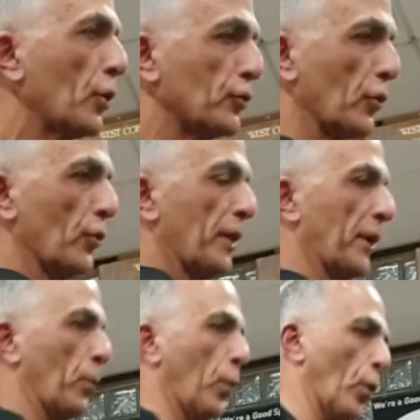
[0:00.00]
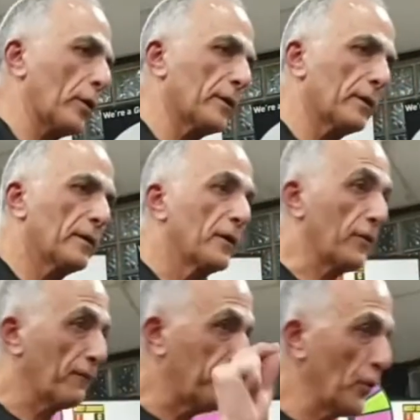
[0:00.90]
to learn how to walk? The
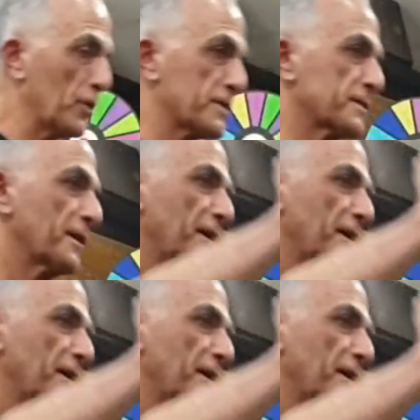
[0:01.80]
first